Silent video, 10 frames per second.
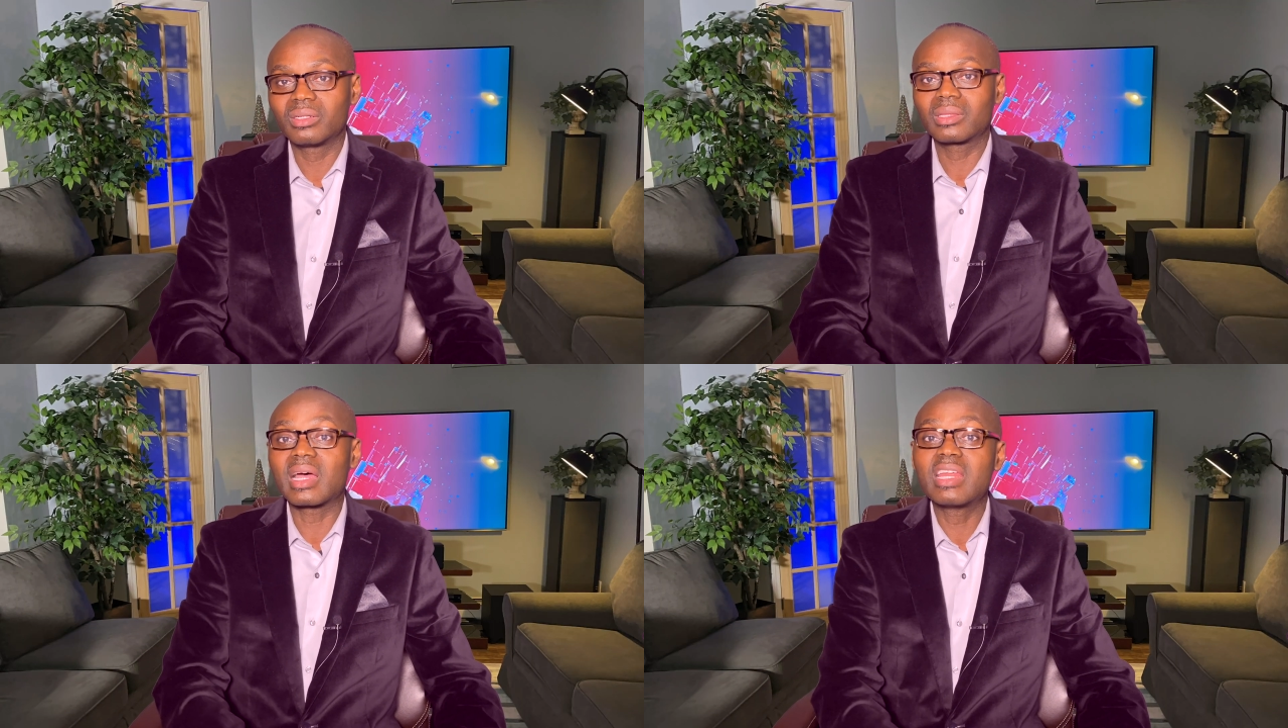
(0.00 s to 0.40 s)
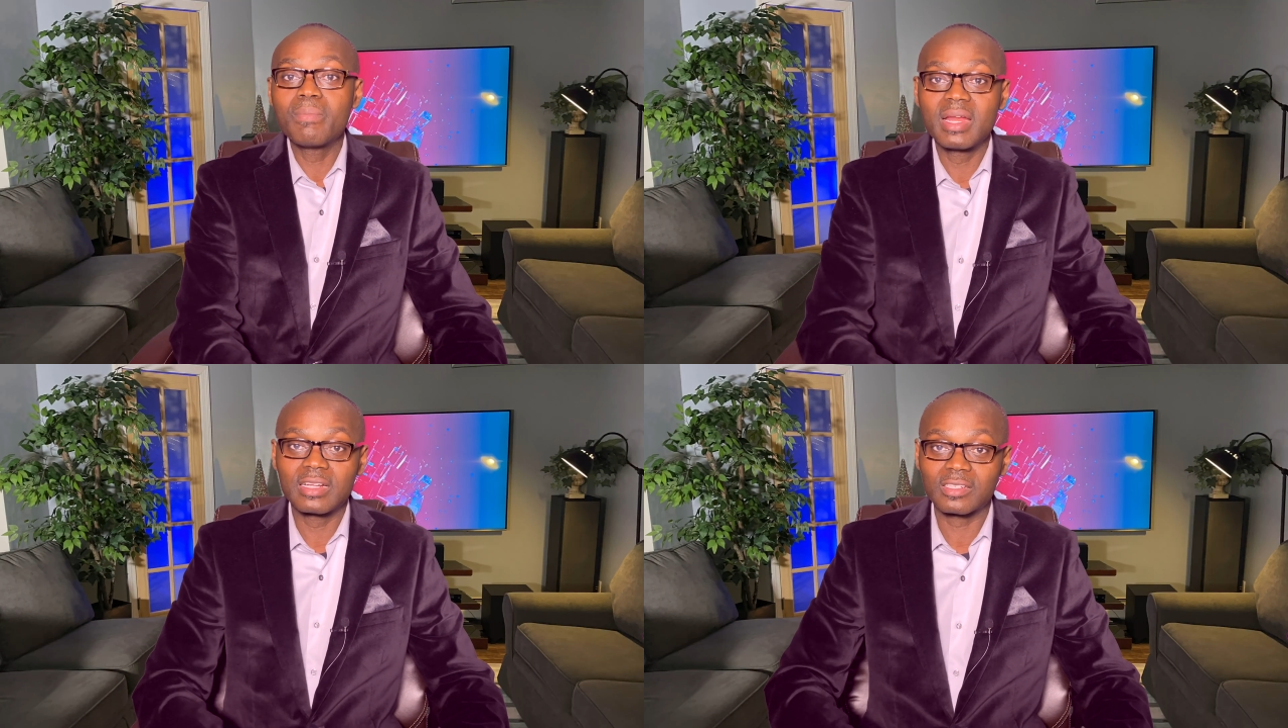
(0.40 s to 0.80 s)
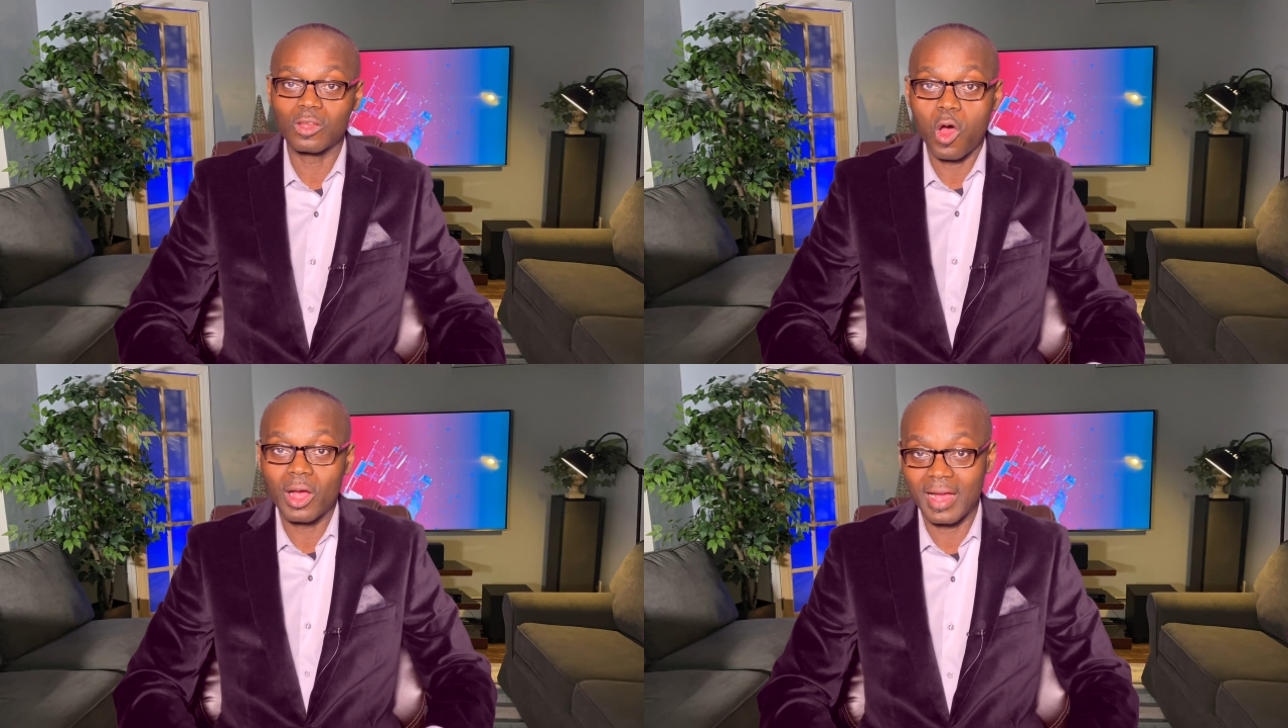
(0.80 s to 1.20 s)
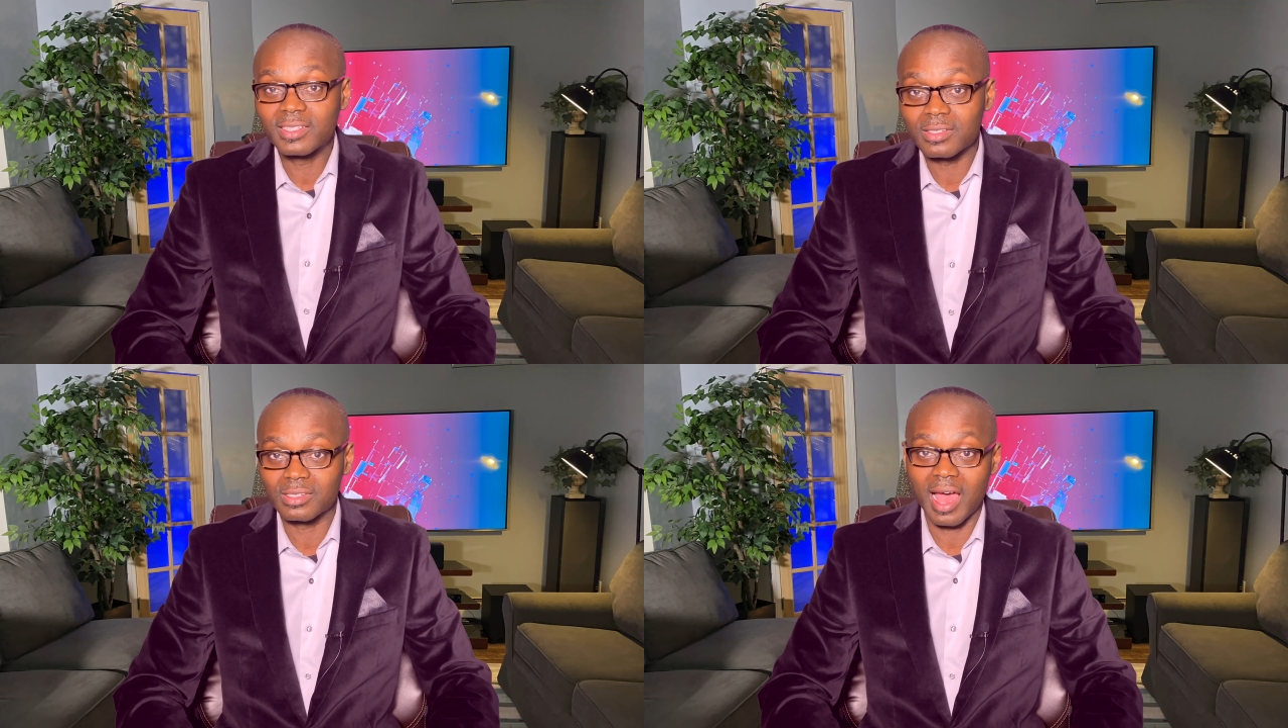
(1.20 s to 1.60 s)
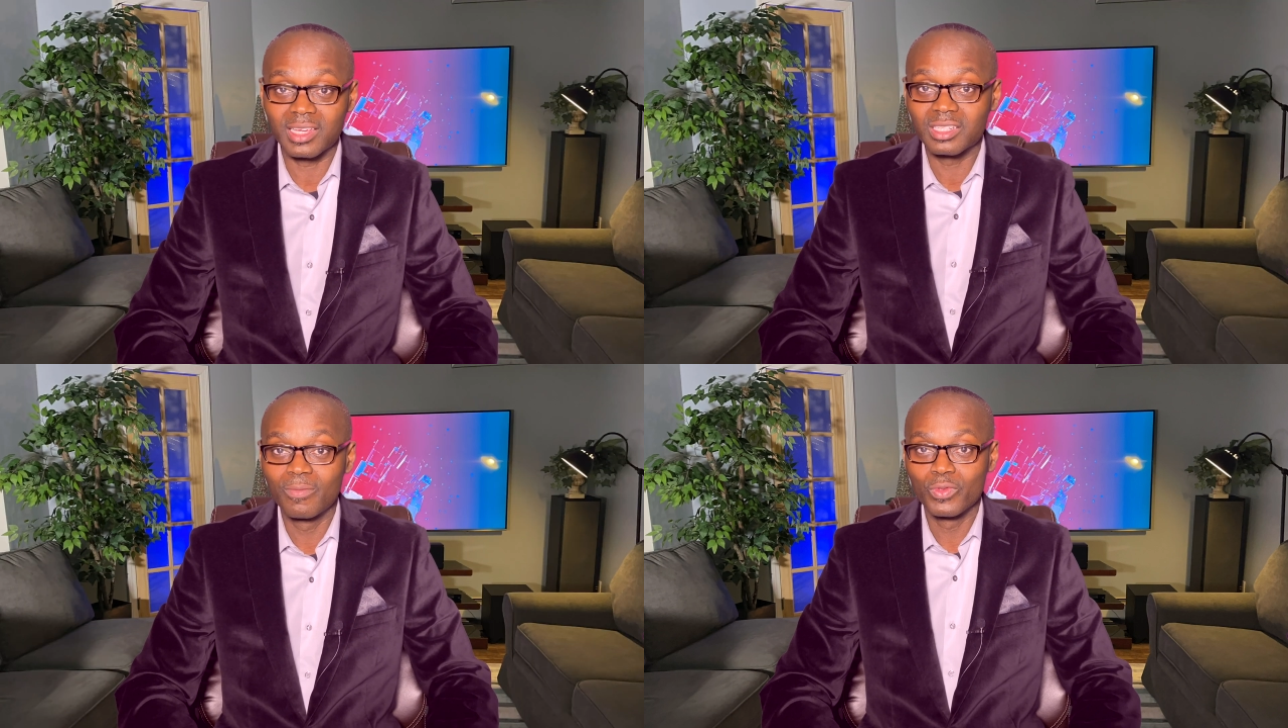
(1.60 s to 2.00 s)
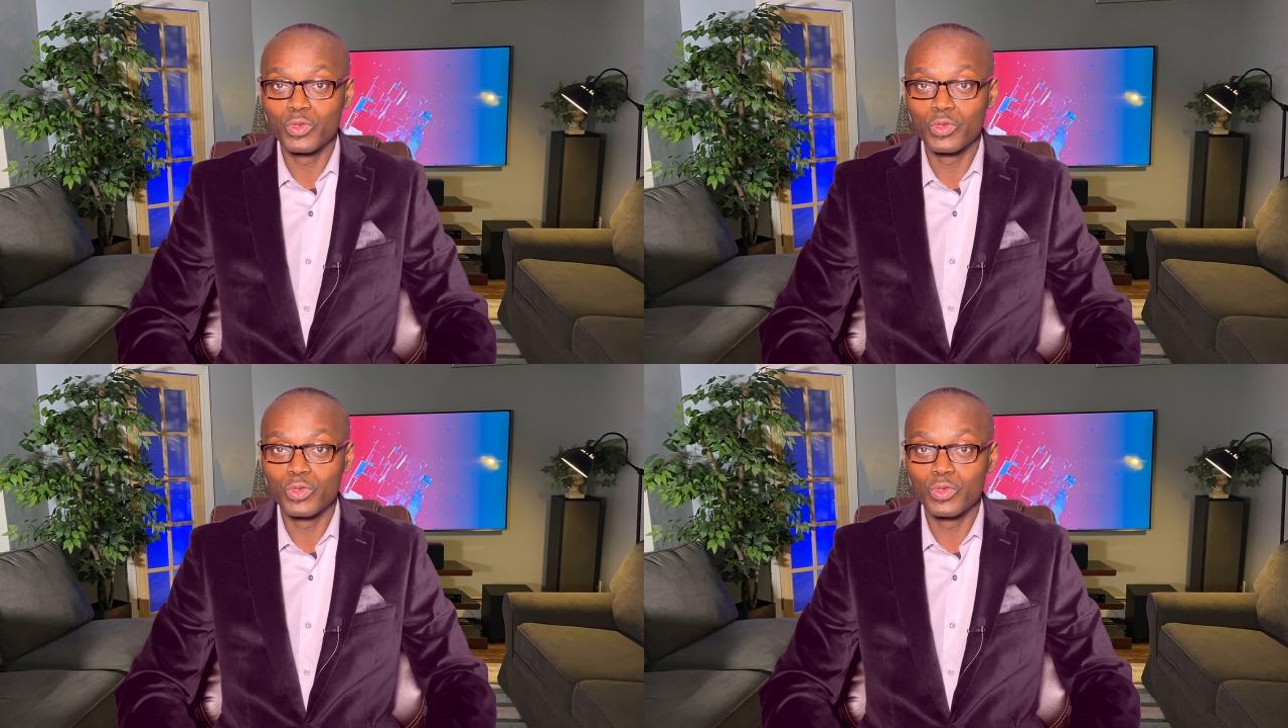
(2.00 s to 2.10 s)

30 minutes long exercise,